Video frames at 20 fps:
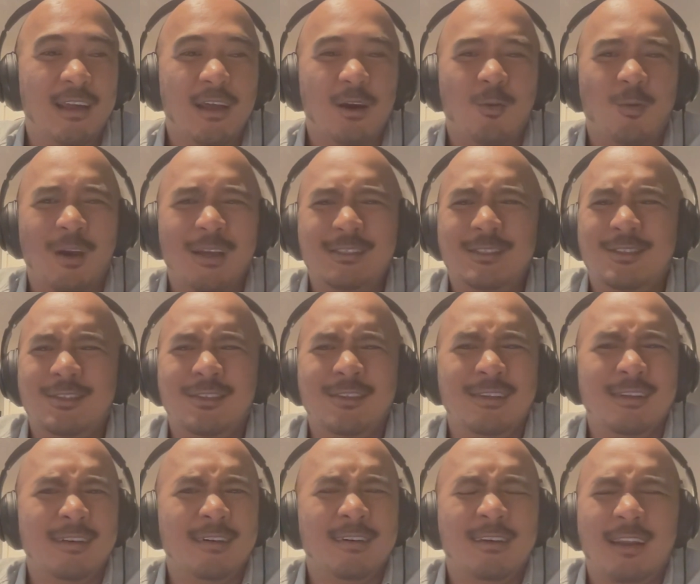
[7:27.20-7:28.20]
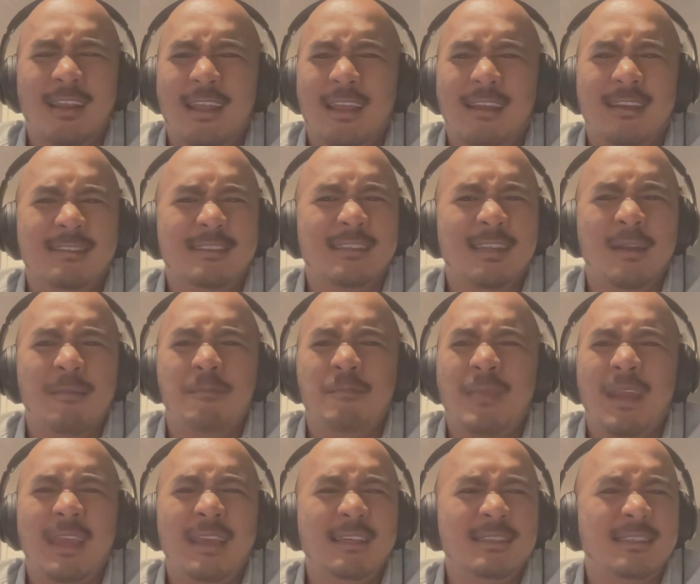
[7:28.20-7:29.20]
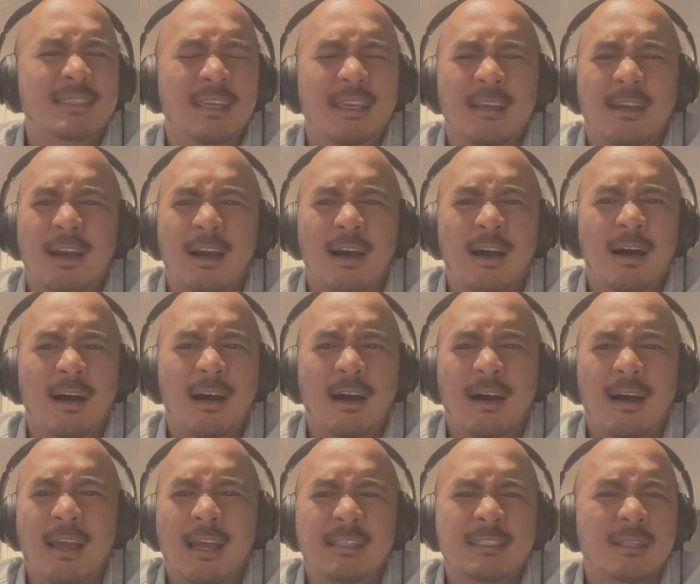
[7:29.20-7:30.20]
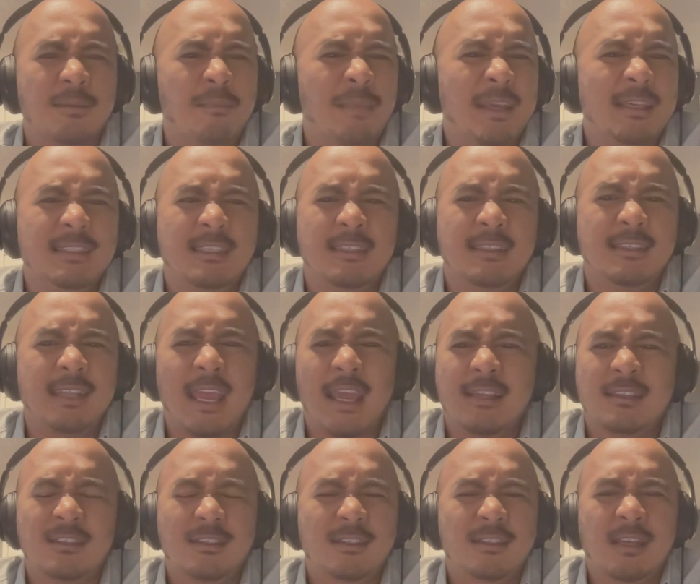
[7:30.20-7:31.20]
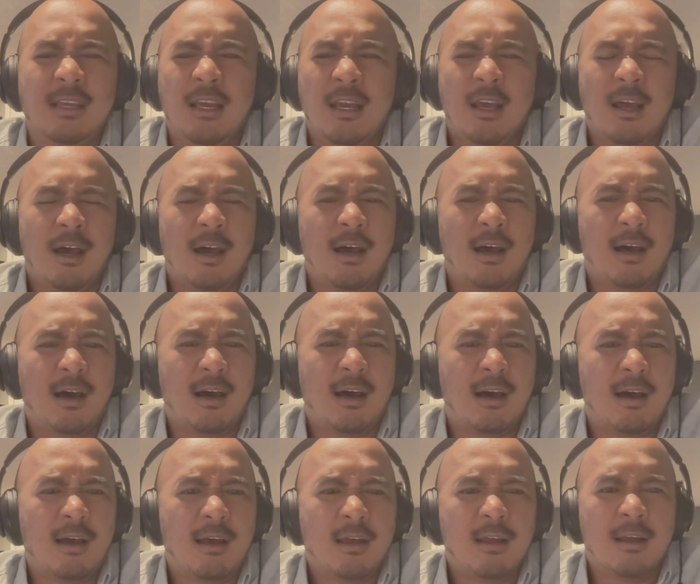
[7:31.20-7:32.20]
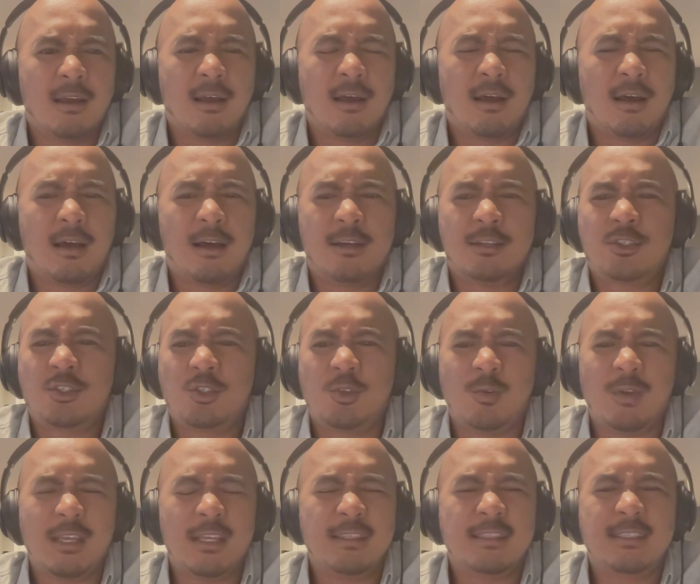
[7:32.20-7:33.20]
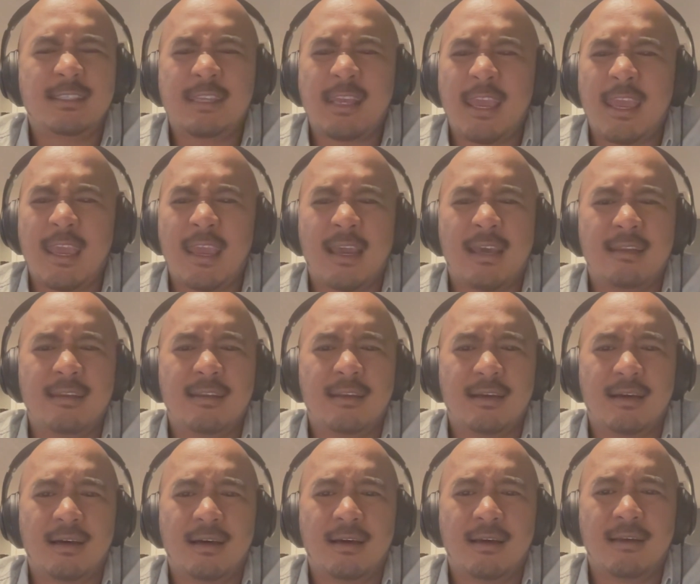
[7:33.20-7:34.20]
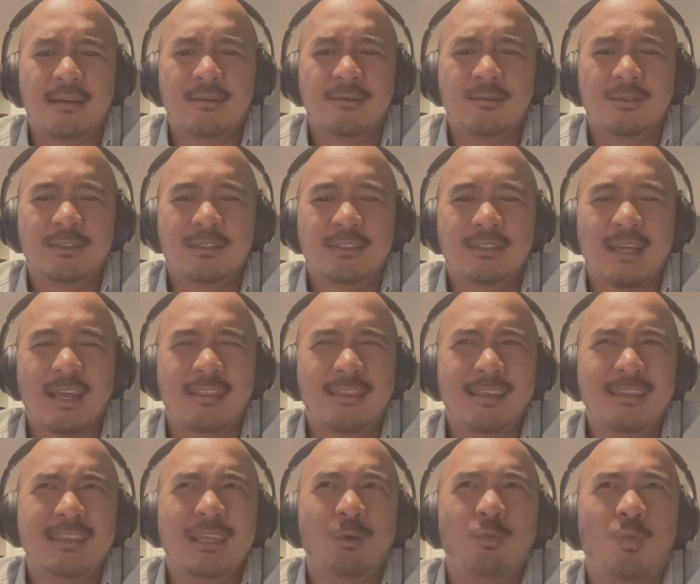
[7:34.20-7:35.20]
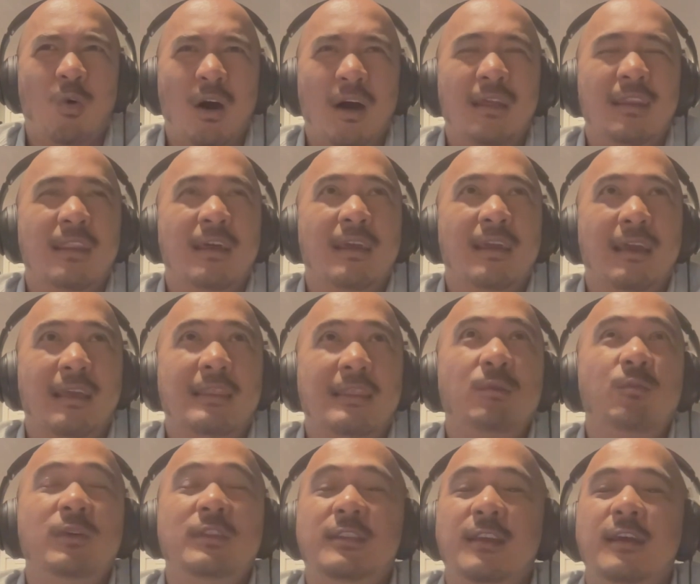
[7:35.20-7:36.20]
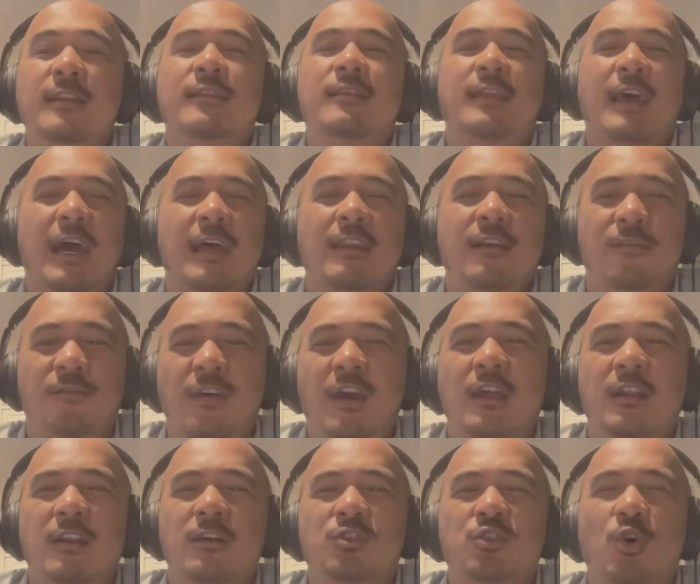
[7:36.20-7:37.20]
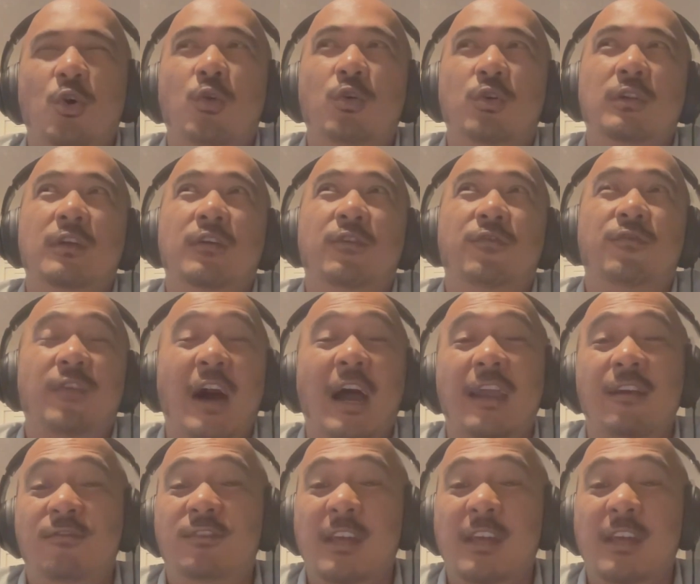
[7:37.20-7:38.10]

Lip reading: Western is has an amazing dance uh, students, and I think they won. I think we did that event a total of 5